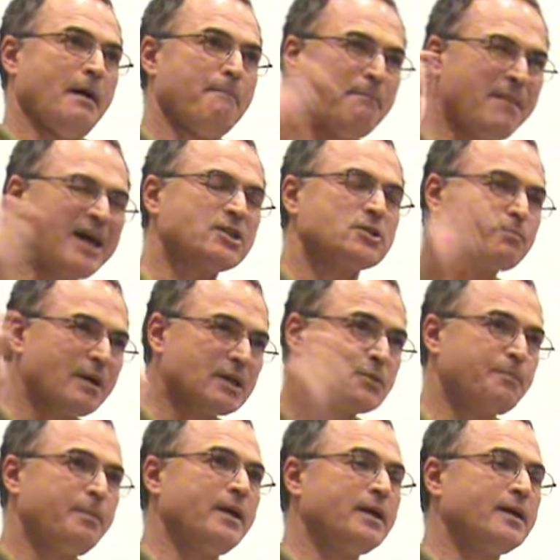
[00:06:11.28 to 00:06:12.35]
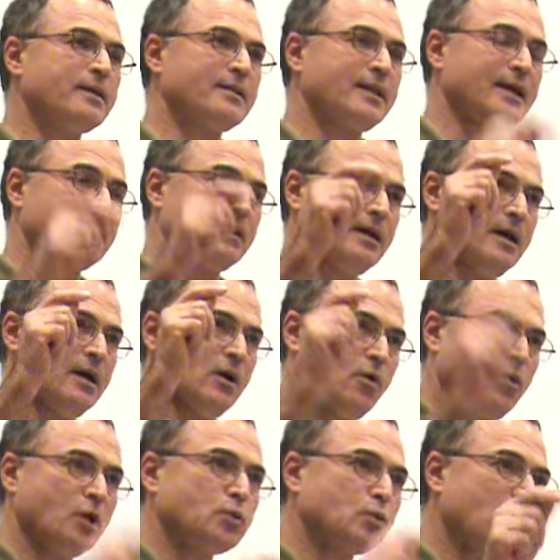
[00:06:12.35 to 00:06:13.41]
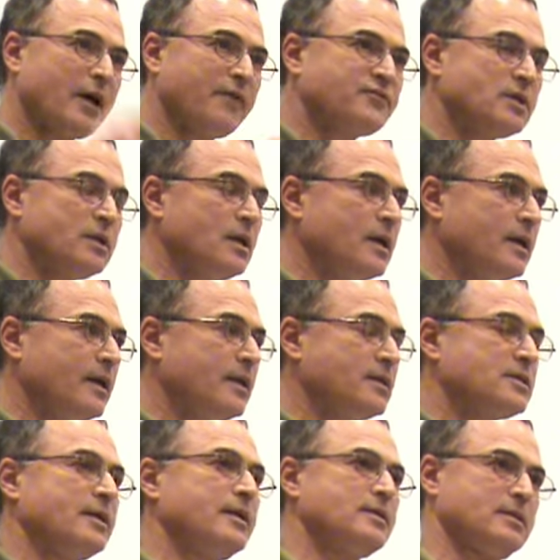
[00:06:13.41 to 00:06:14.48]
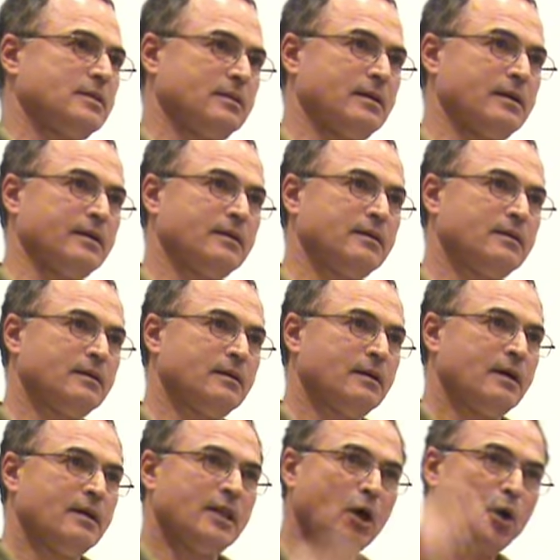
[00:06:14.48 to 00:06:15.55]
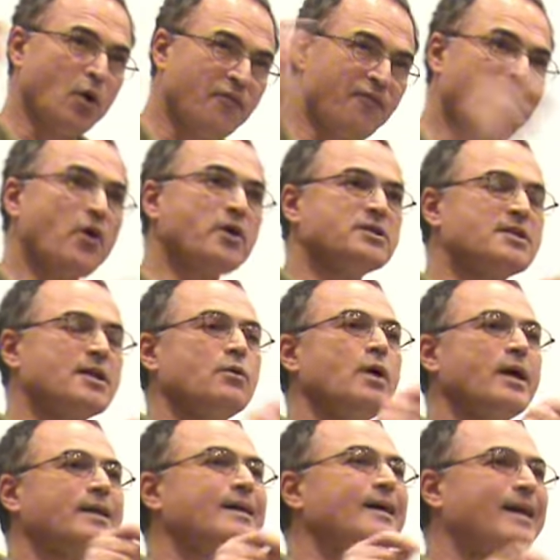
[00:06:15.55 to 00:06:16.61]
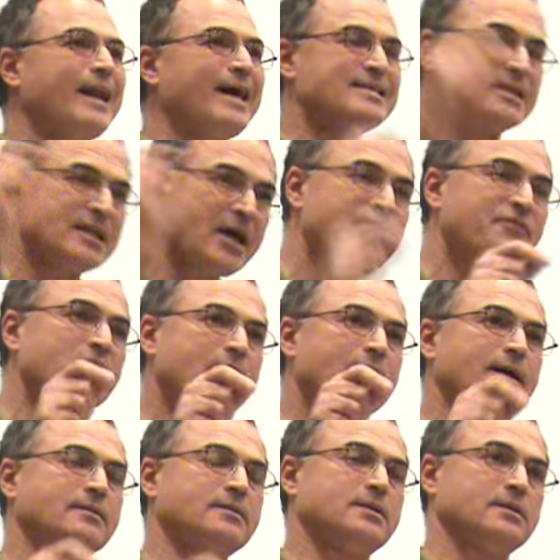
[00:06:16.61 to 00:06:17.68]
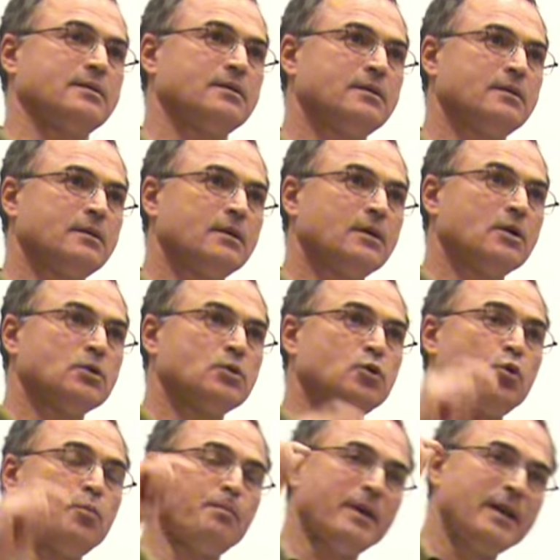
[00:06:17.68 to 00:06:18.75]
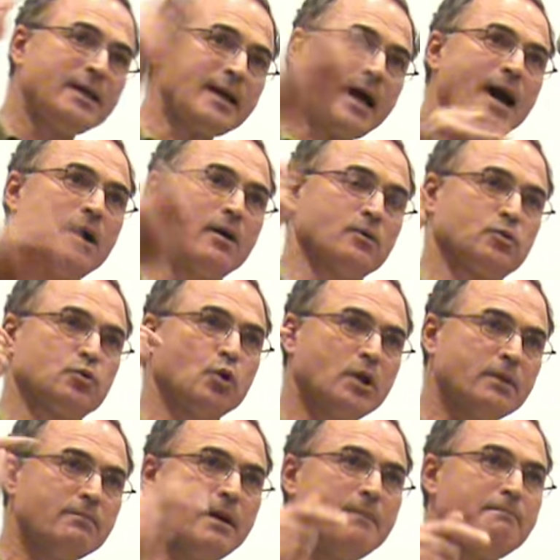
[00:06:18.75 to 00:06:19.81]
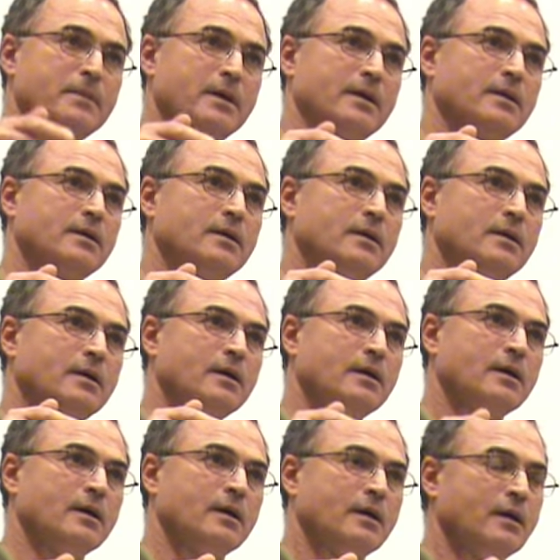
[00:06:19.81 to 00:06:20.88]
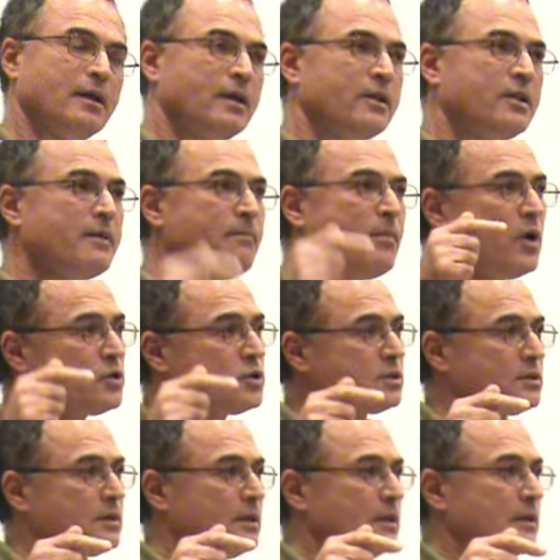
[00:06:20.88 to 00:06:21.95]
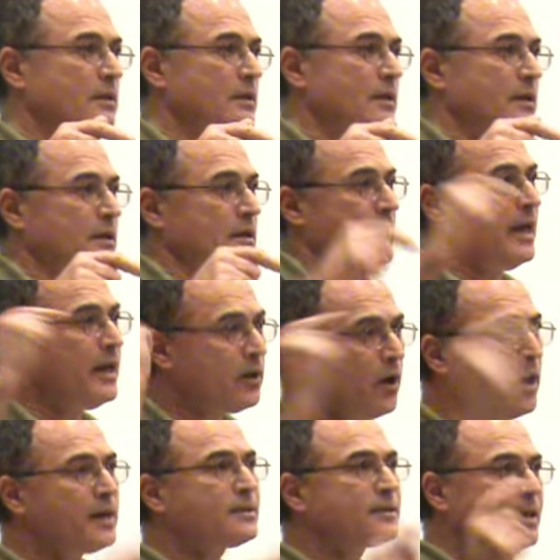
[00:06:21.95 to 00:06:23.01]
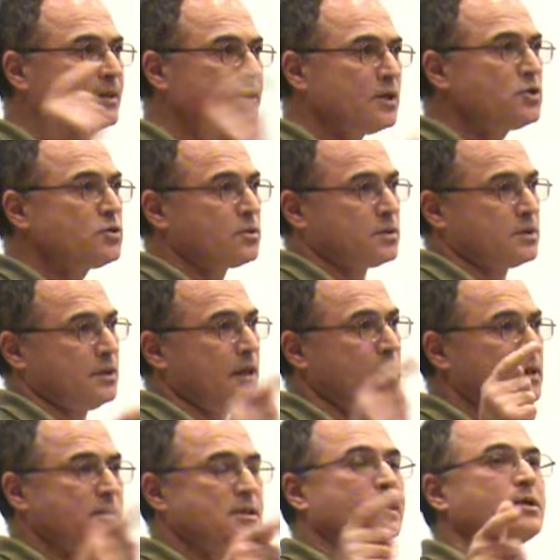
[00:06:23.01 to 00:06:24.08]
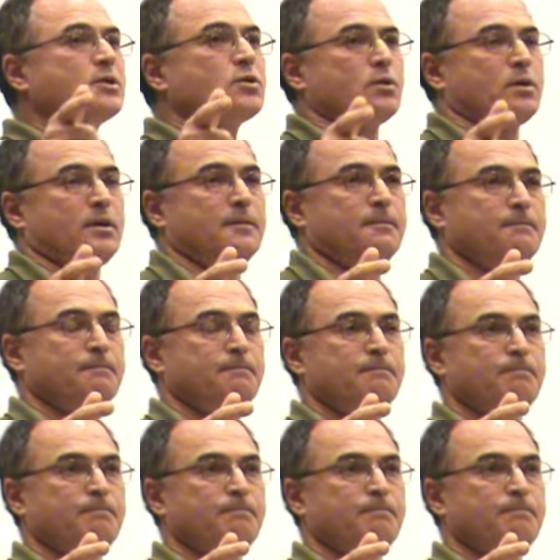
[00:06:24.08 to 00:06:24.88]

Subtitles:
much, much bigger than what we have seen in Greece recently. They will force the working class in every country to bring out, to remember the most heroic traditions in its history,